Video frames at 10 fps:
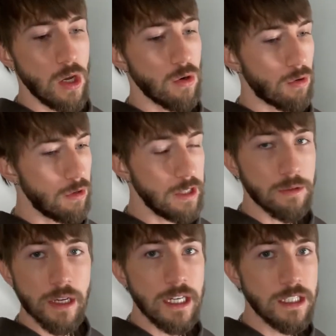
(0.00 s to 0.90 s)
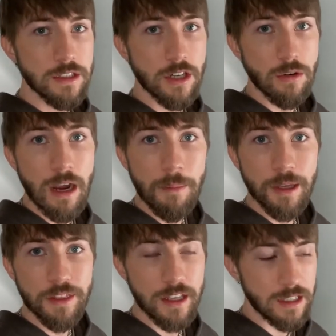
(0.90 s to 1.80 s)
really ready to start wrapping
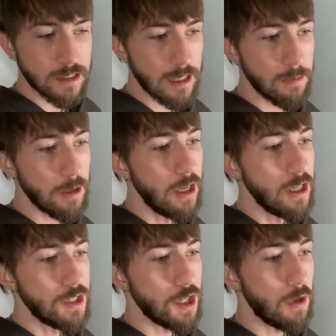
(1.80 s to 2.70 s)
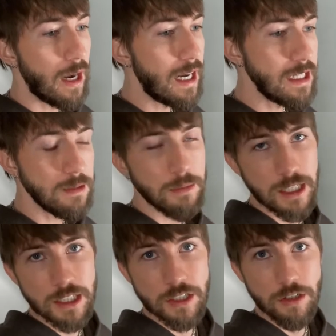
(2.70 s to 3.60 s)
things up, so I didn't make it
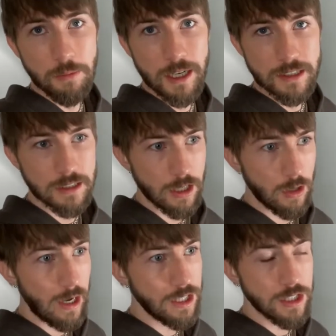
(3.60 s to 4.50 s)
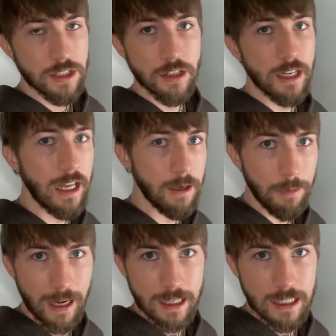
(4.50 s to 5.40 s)
to New Mexico. I just started headed
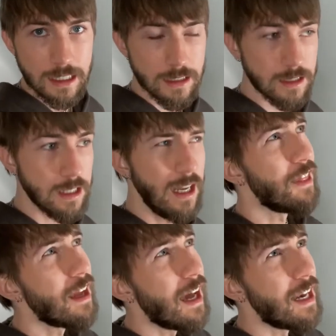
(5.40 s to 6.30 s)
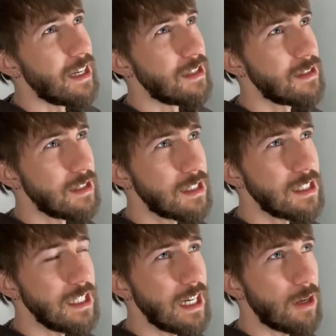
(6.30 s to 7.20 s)
back east. I think I had a
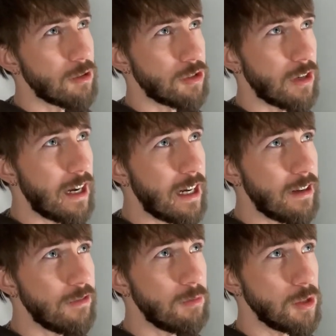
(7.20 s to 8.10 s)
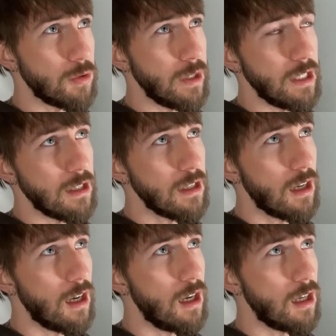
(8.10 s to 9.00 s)
16-hour drive between
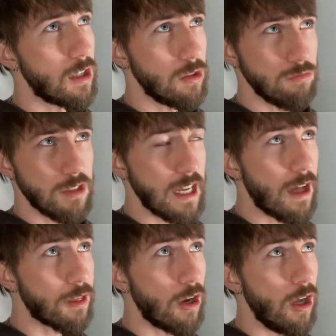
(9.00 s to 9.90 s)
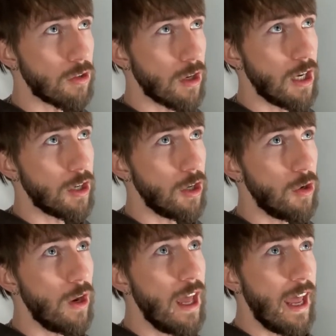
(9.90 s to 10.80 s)
South Colorado
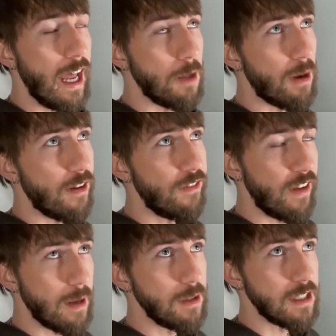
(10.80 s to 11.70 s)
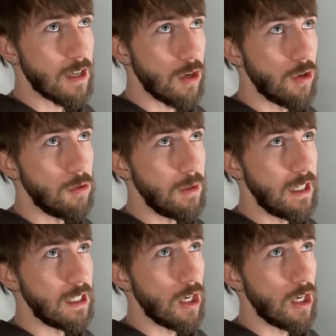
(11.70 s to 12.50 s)
and my family's home in